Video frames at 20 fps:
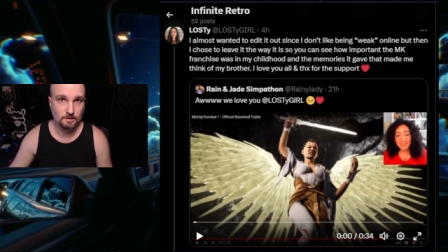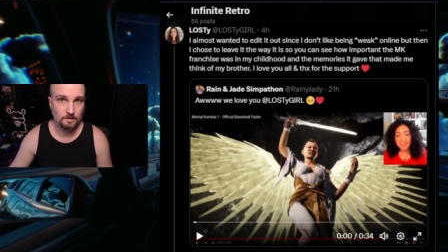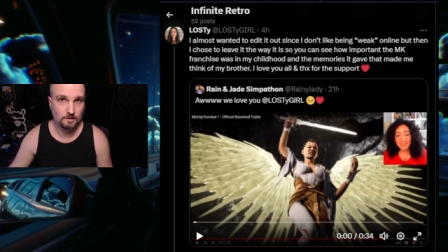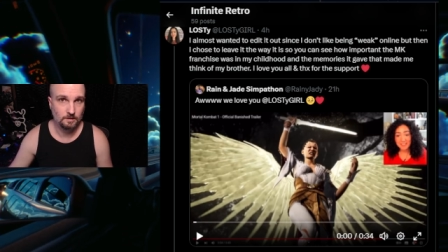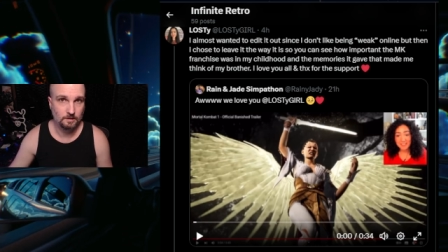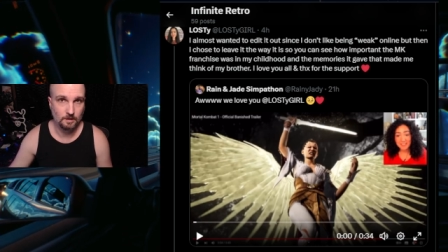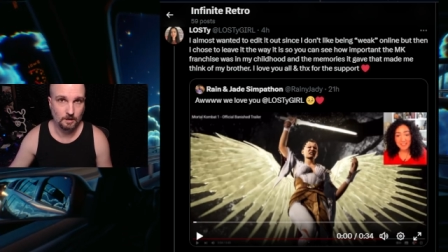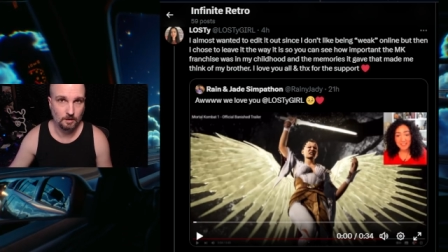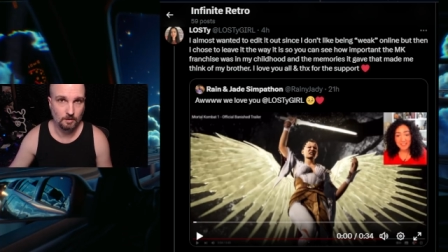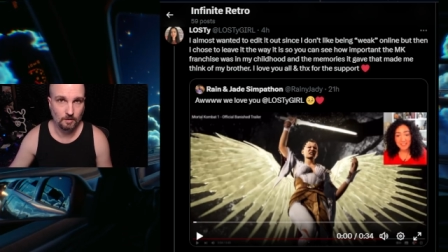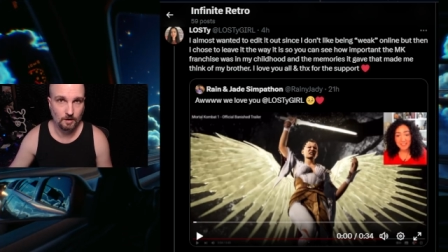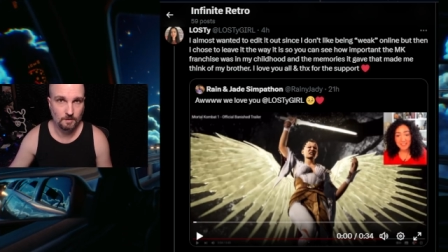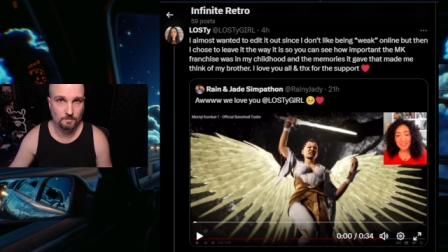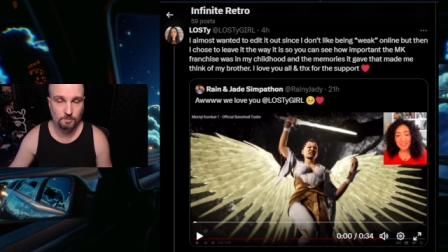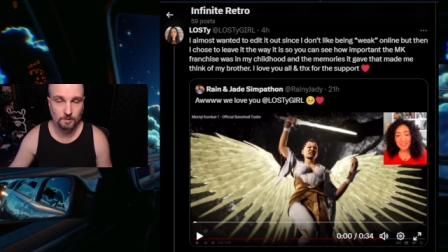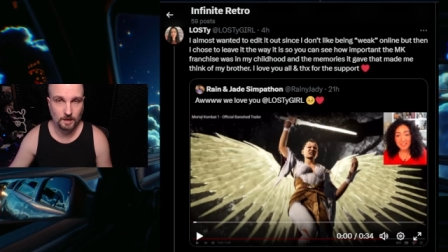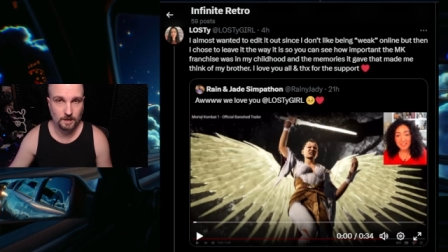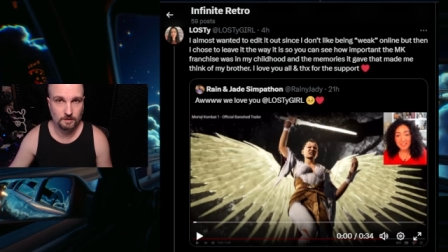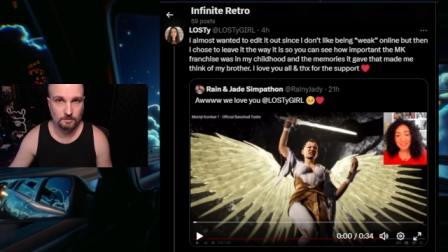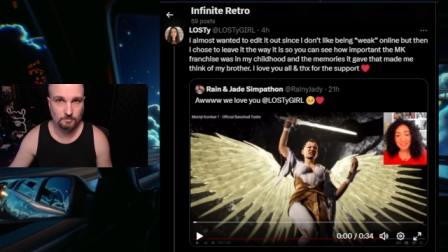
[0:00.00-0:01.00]
you know, I
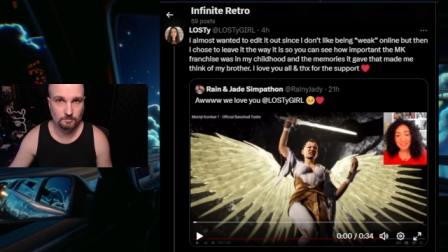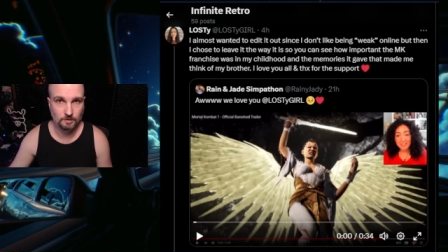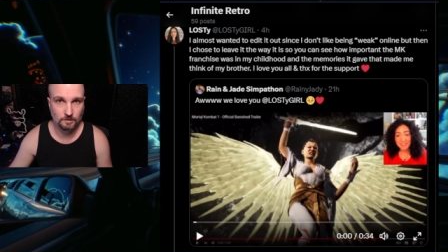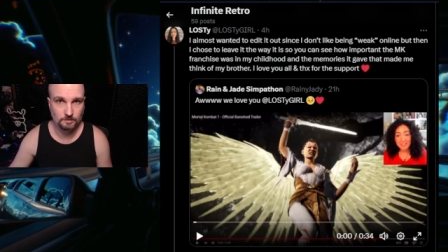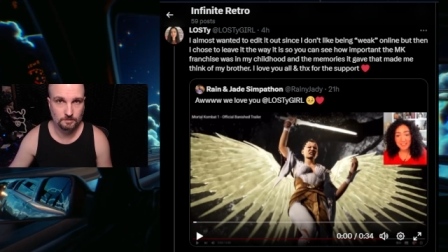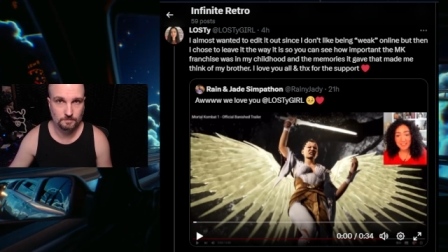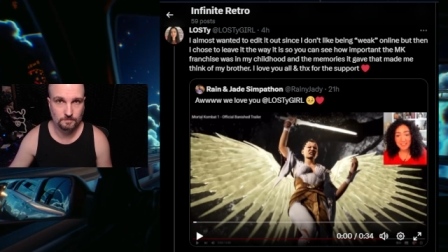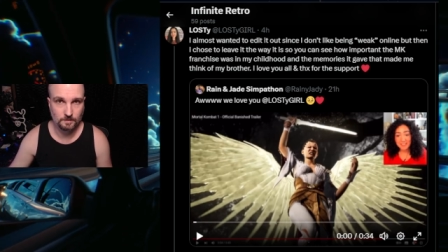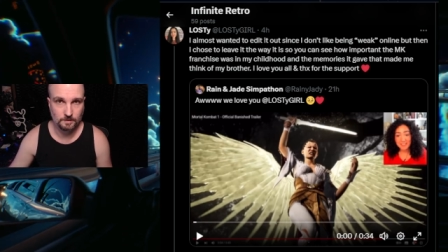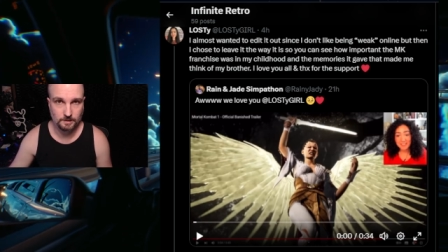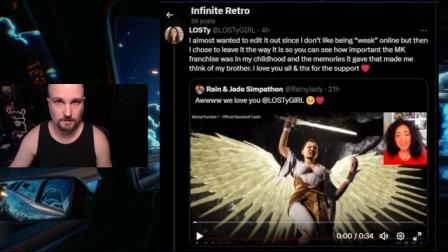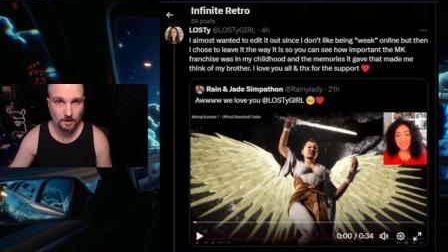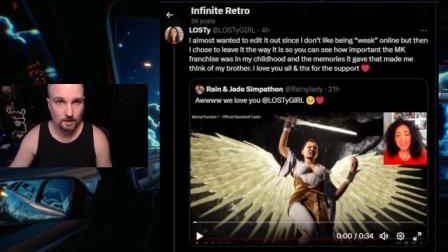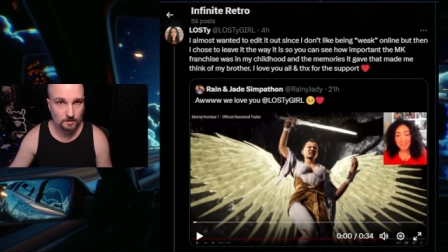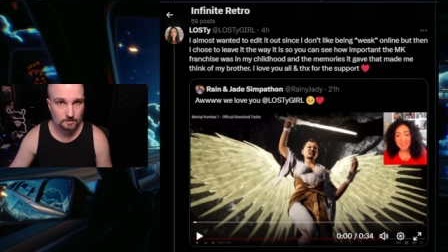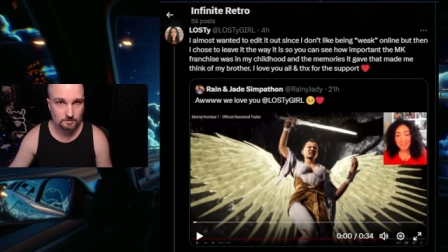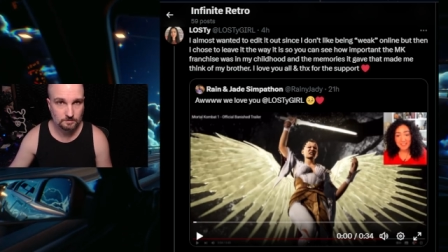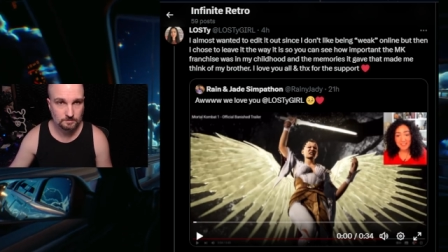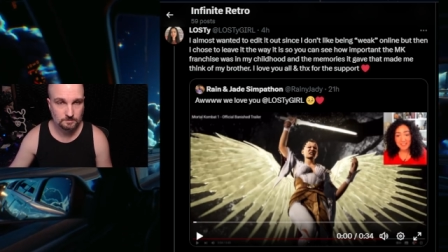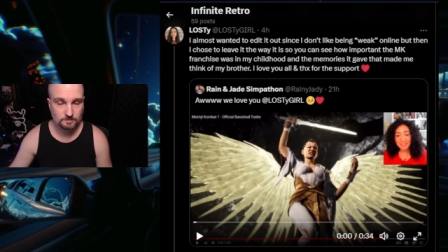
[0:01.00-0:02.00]
played it when I was very
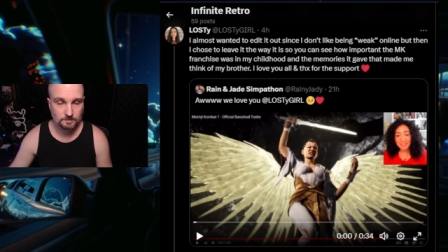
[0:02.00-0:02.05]
young.